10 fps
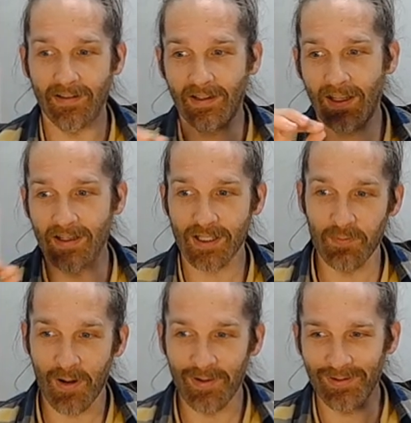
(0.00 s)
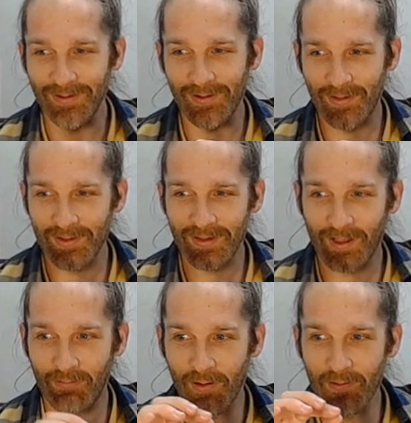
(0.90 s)
get smaller, or there's like
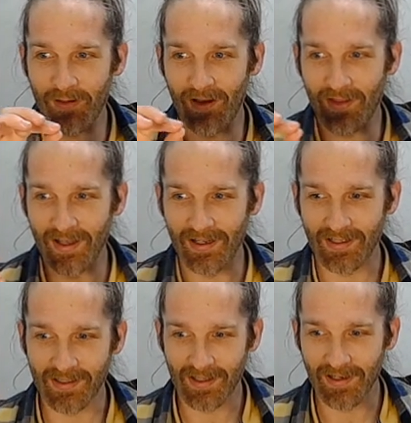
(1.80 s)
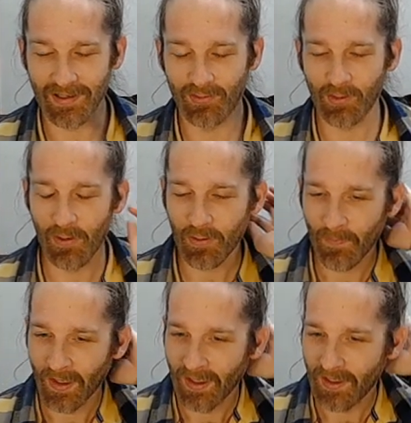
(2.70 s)
growth and then a descent of growth.
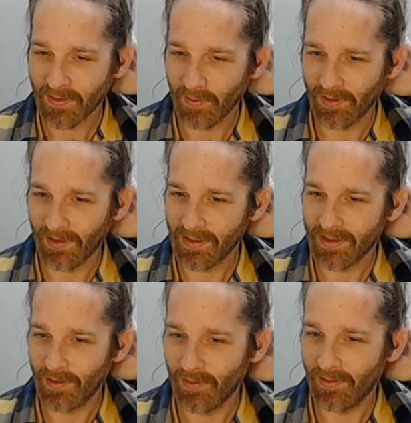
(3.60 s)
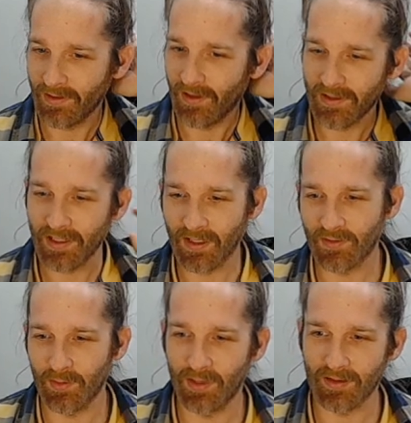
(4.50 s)
And so let's think of
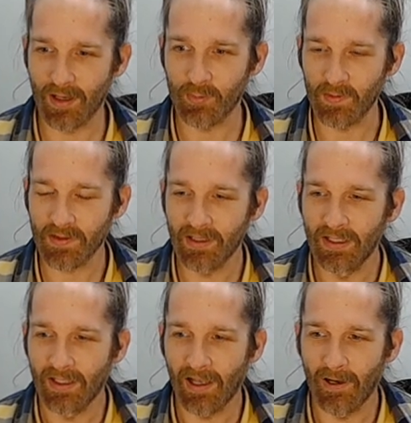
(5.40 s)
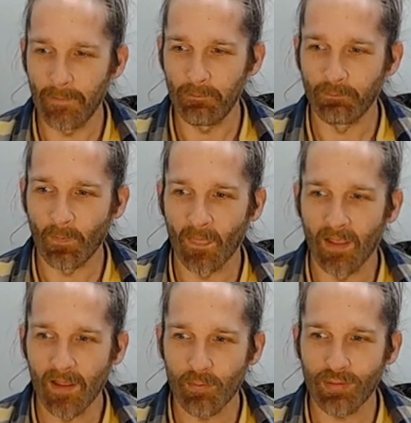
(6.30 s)
some examples.
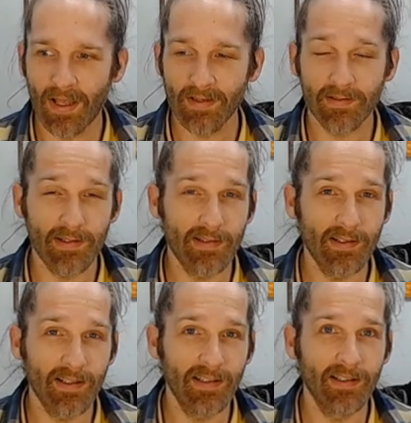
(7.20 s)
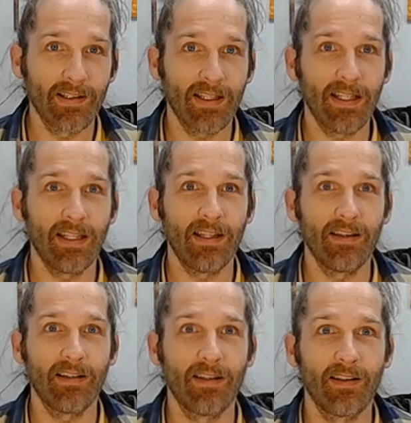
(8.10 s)
Plasticity
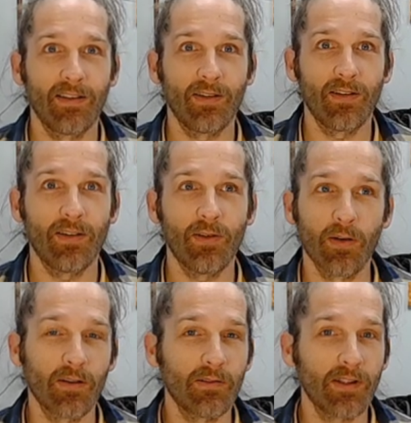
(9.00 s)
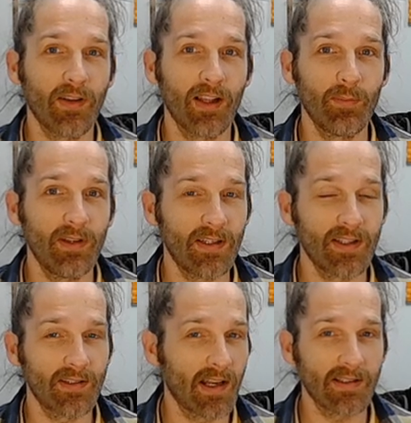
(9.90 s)
in neural development
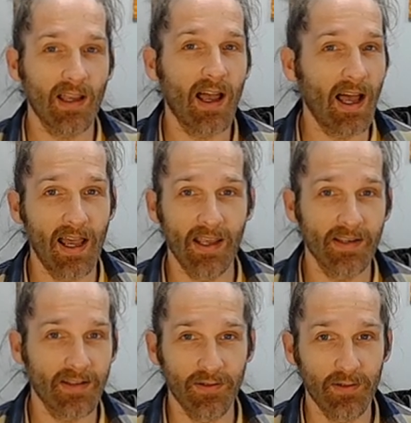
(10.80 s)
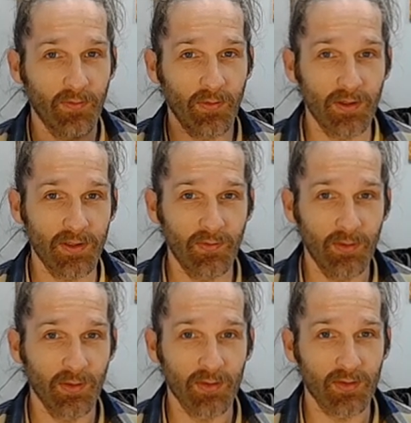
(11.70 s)
is at its highest in your first few
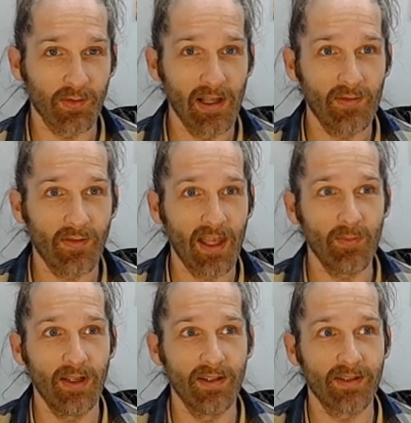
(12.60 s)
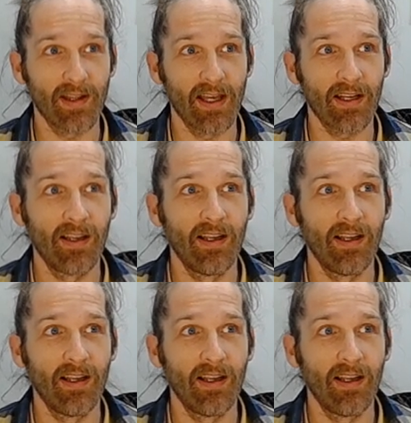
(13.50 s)
years of life. That means that